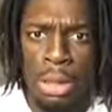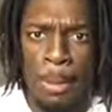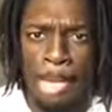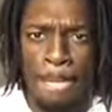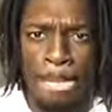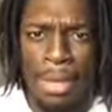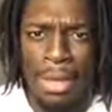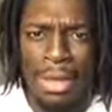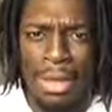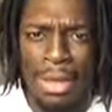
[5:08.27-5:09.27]

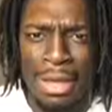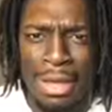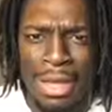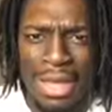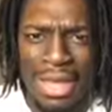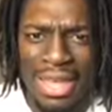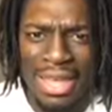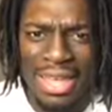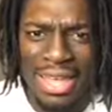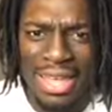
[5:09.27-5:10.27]

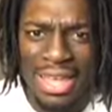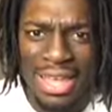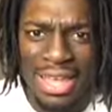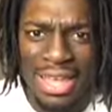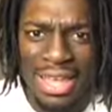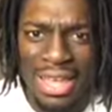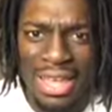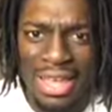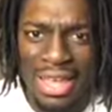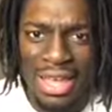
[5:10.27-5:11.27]

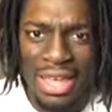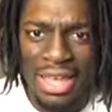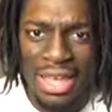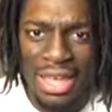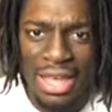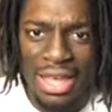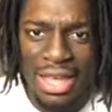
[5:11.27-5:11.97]
Nothing is said.